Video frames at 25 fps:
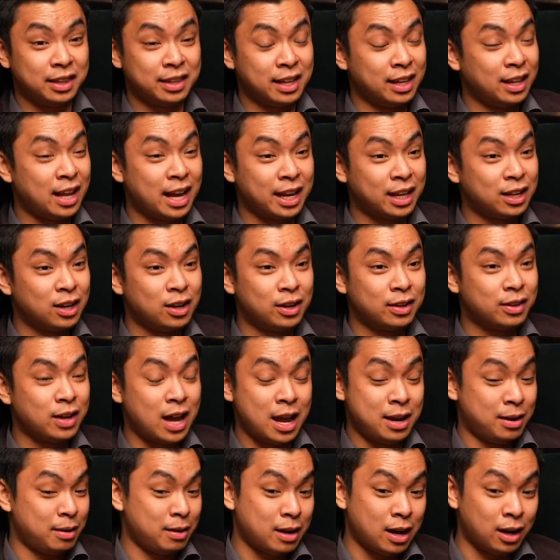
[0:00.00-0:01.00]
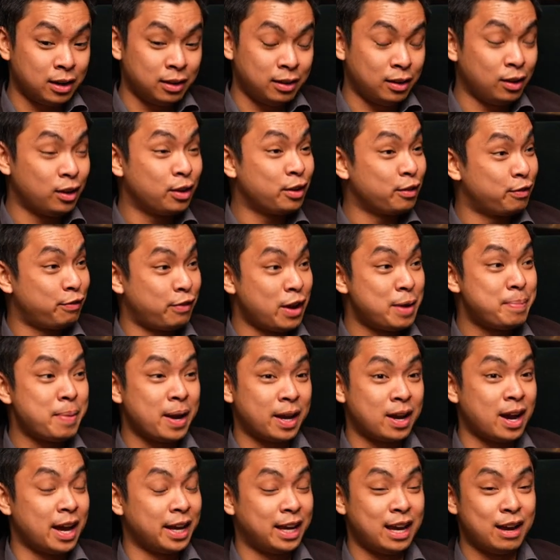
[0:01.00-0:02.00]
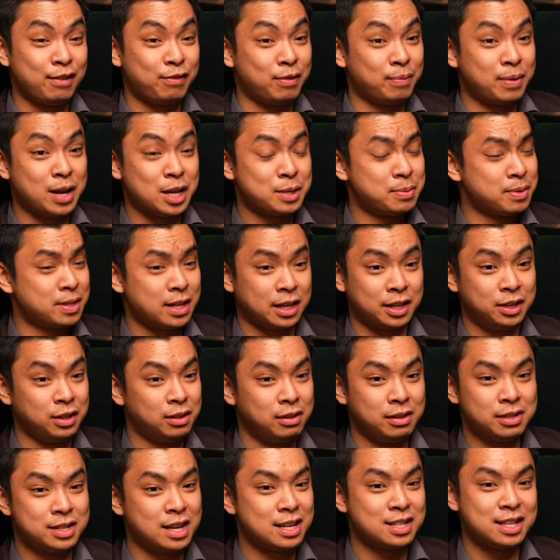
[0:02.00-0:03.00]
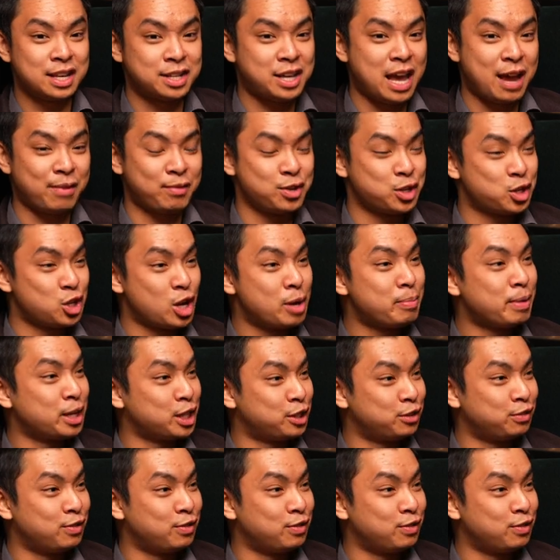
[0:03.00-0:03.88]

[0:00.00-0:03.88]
they're like, and a lot of feedback I get from customers like, it sounds like you're having so much